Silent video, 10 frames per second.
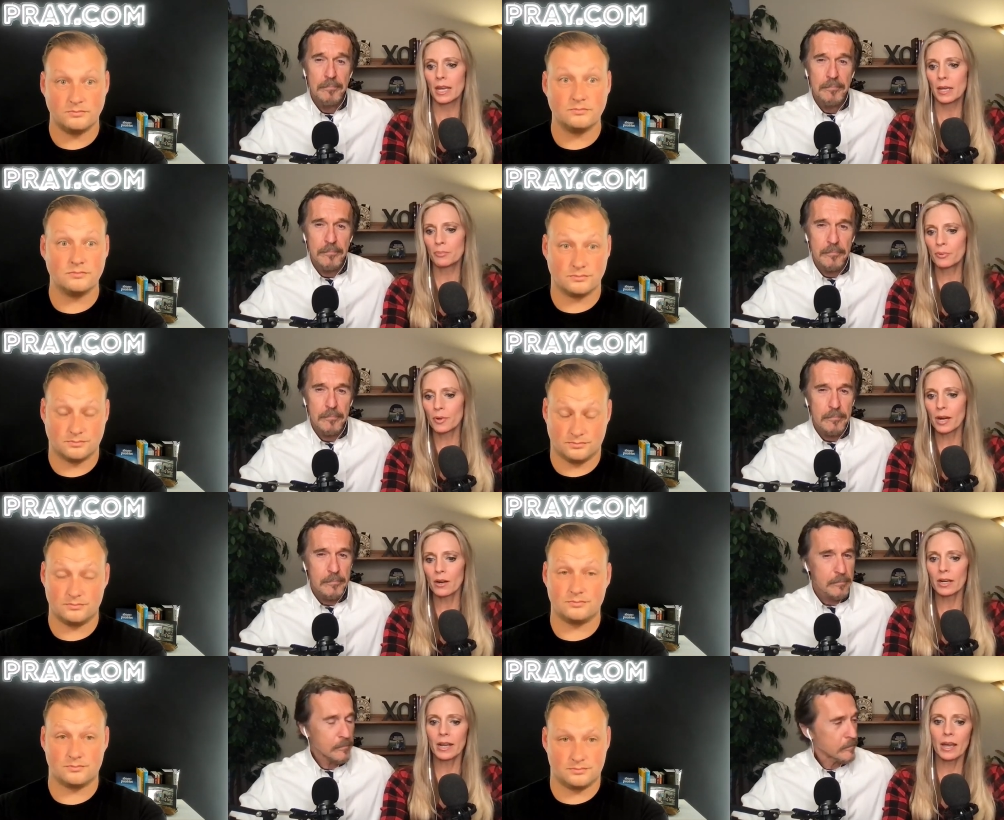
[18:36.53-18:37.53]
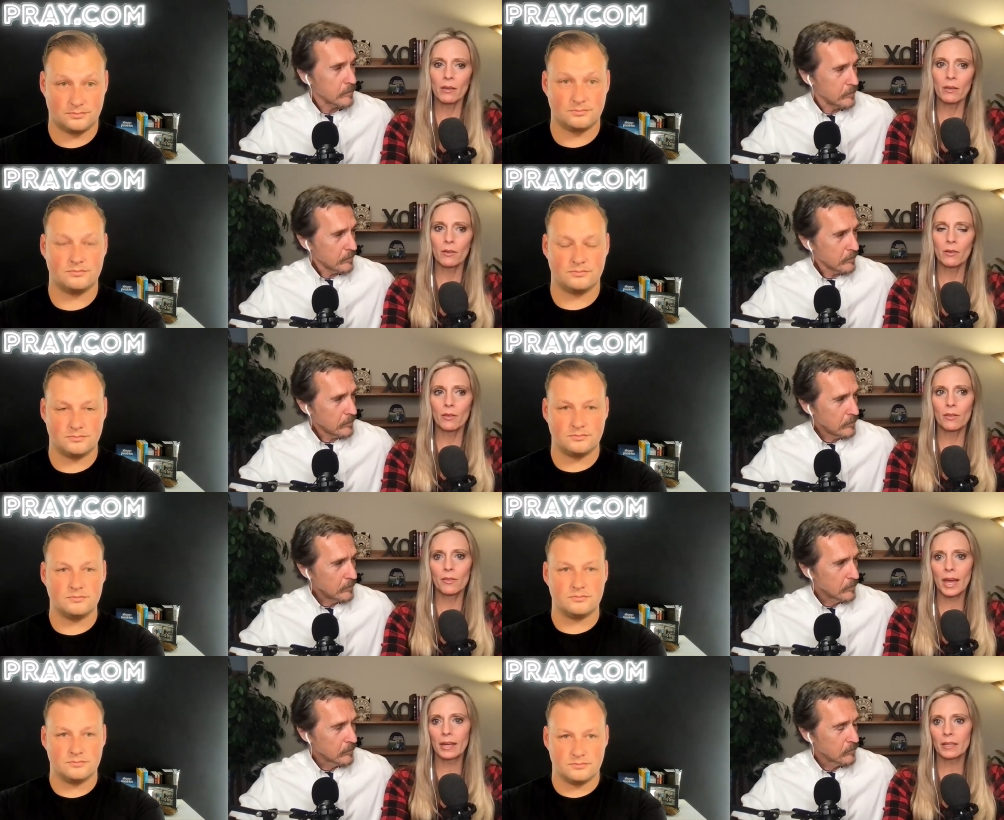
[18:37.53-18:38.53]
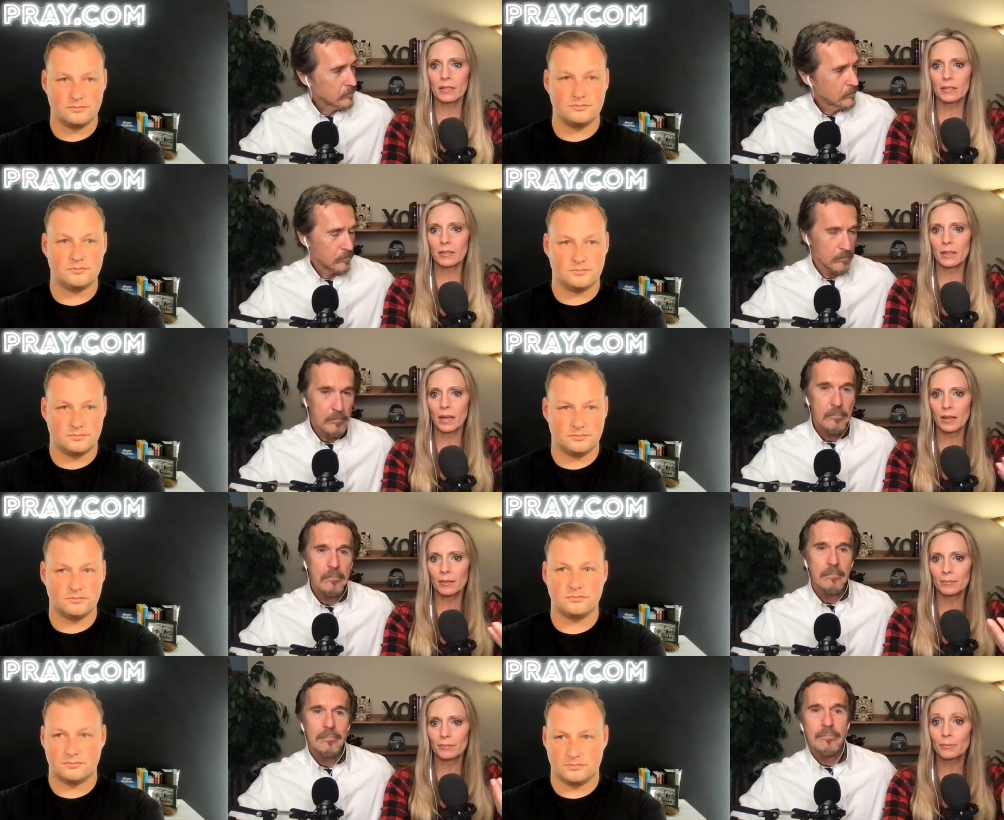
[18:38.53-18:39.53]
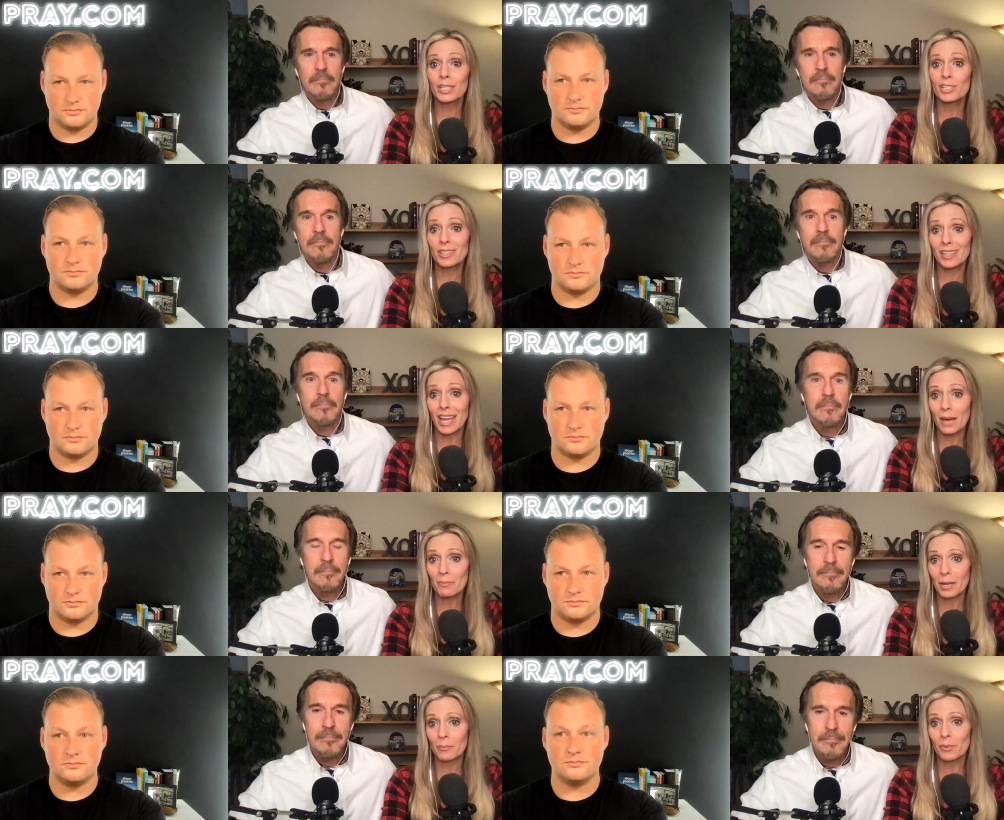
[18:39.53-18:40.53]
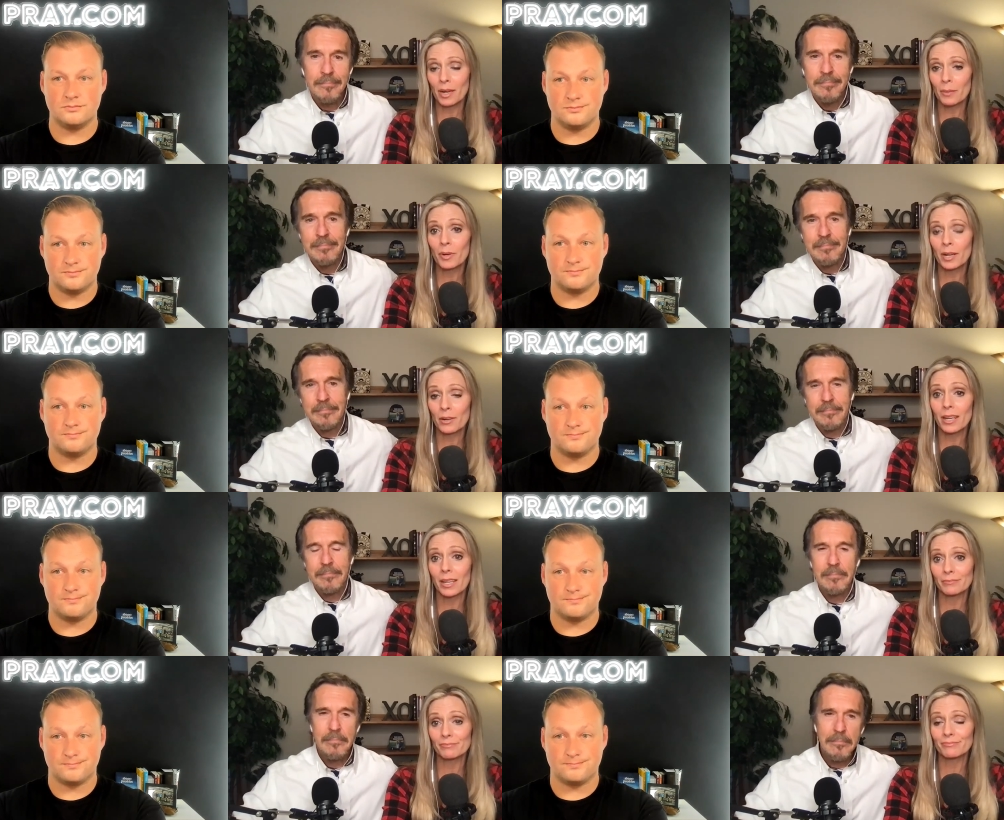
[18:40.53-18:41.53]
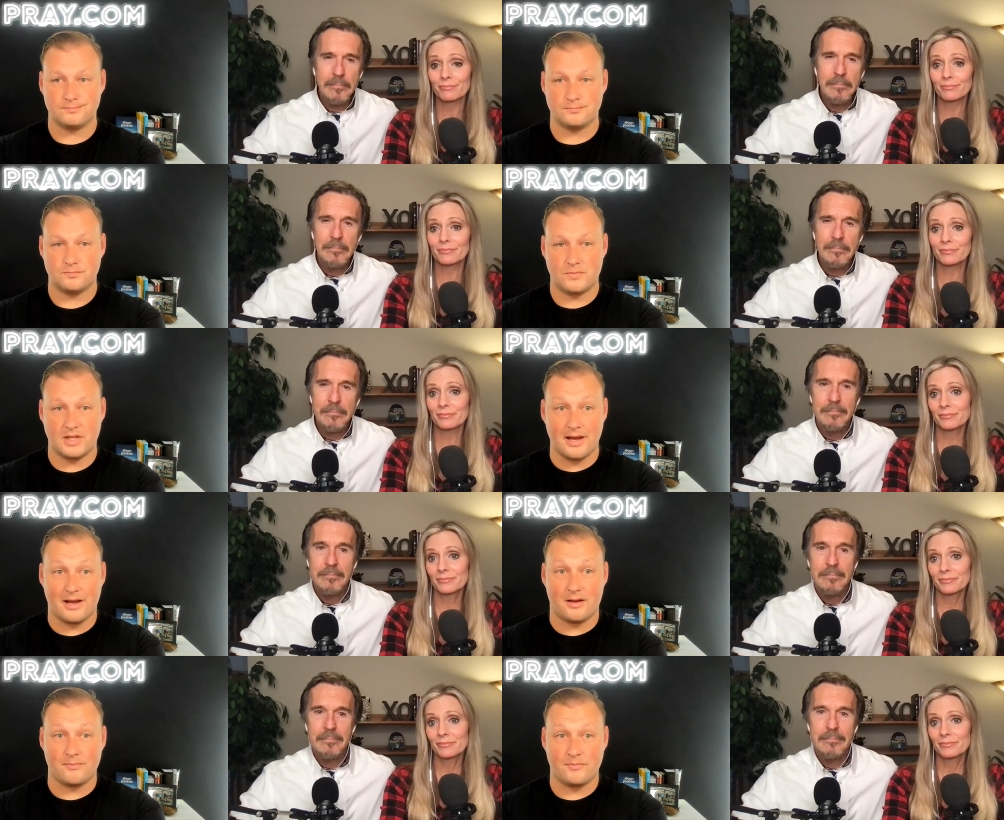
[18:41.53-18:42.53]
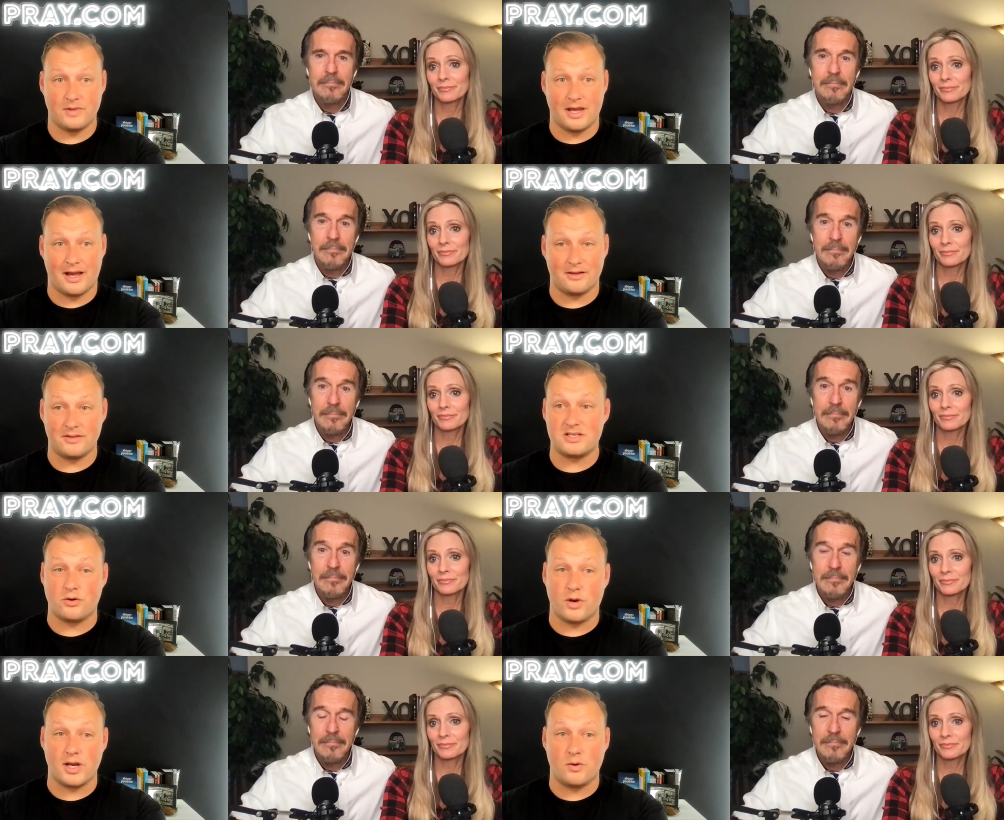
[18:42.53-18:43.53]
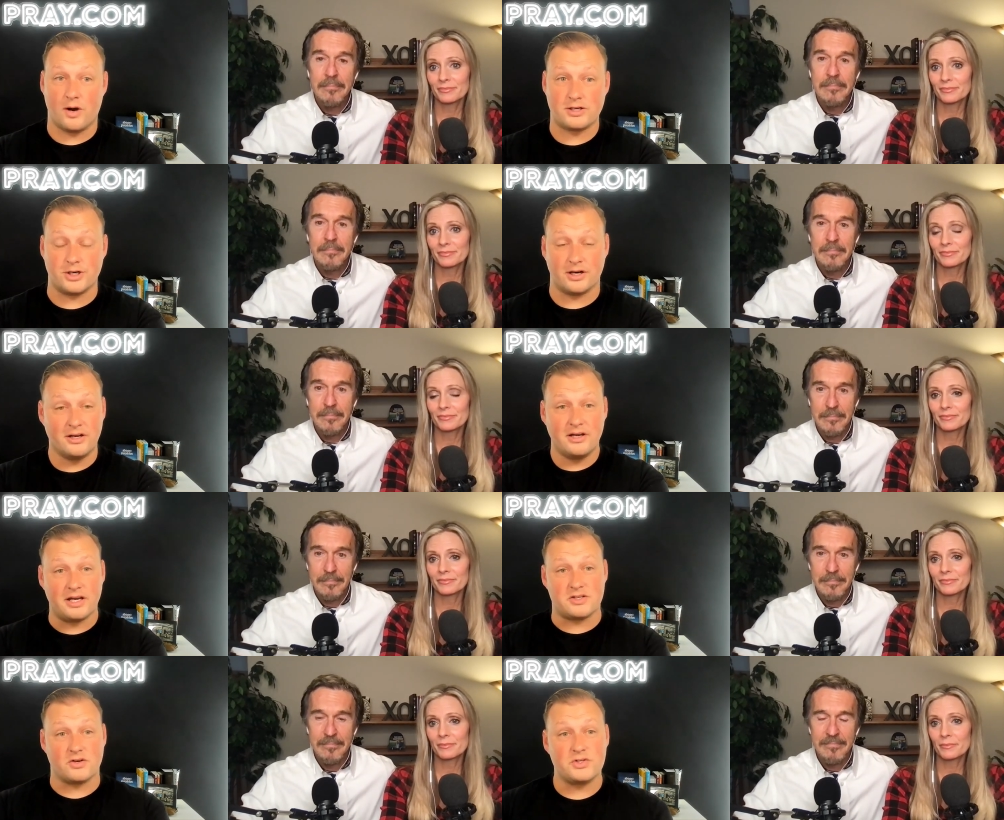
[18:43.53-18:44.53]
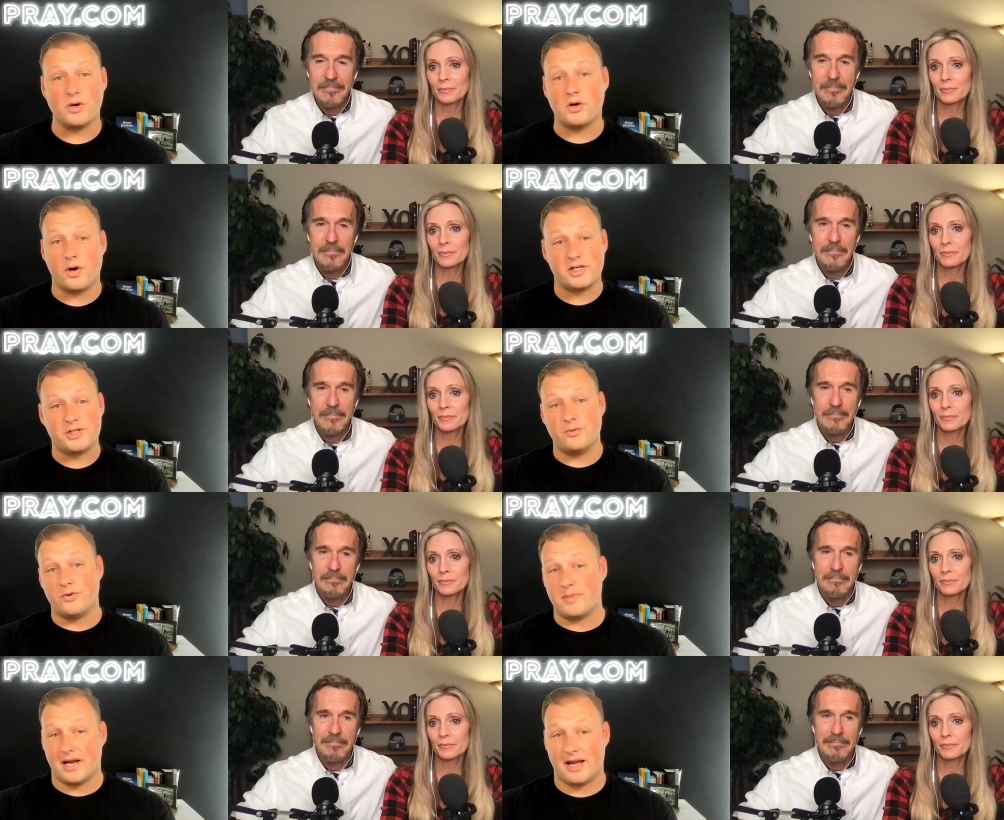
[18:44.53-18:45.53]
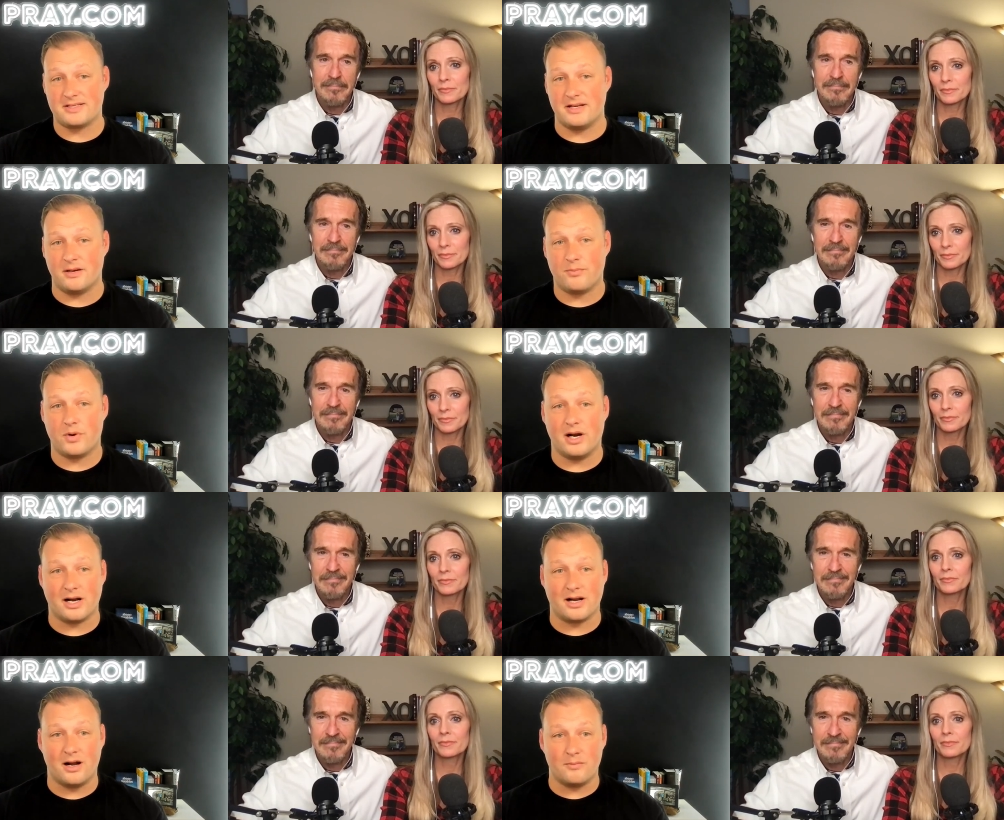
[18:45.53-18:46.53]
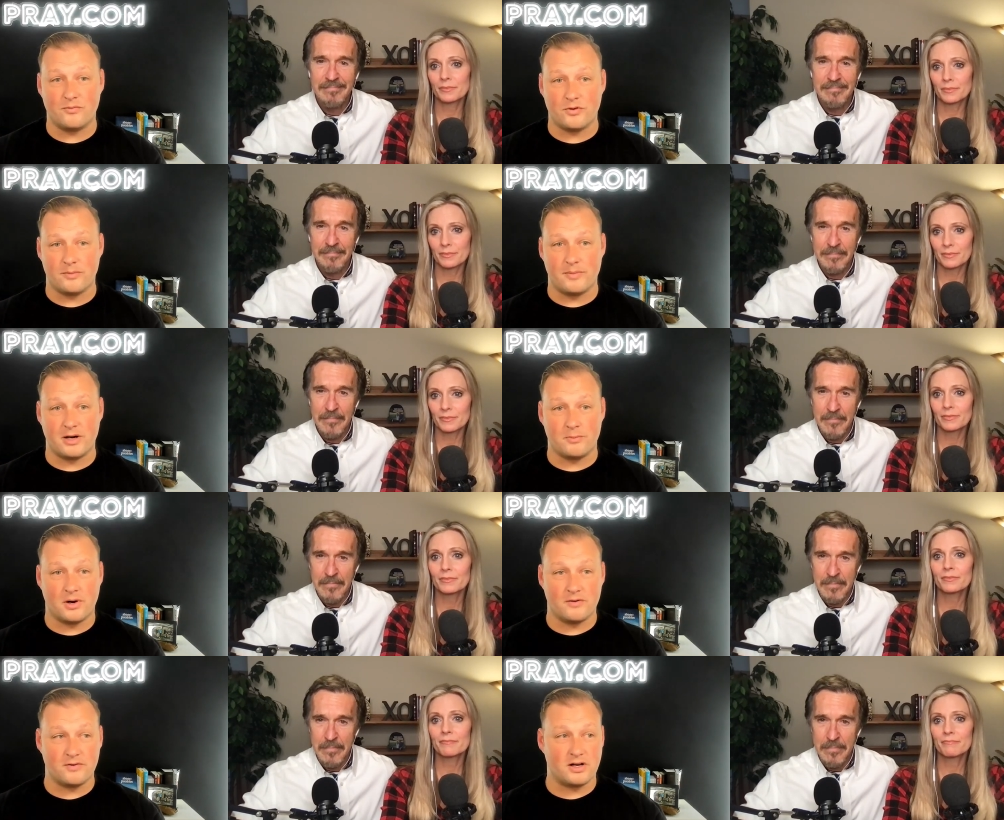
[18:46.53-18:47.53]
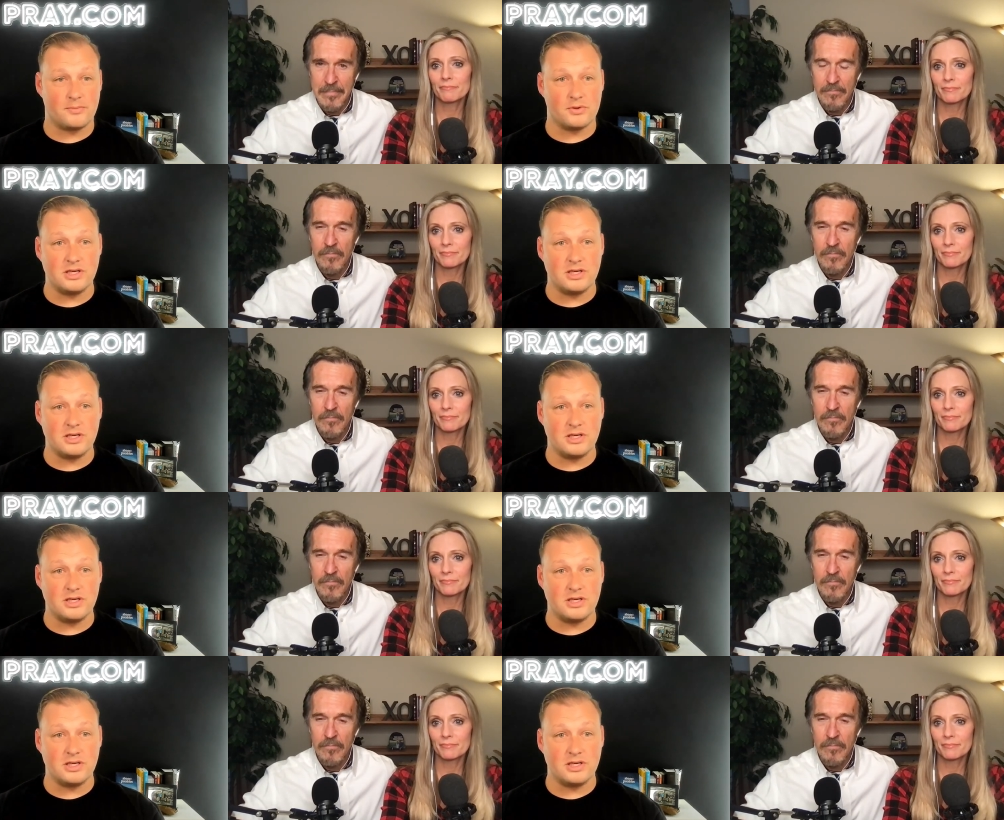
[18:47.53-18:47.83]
Speaker 1: and prayer and how that can uh, bridge the gap. How prayer can.
Speaker 2: Yeah, yeah, that's a great question. It's also a question we've been asking at pray.com for the better part of a couple of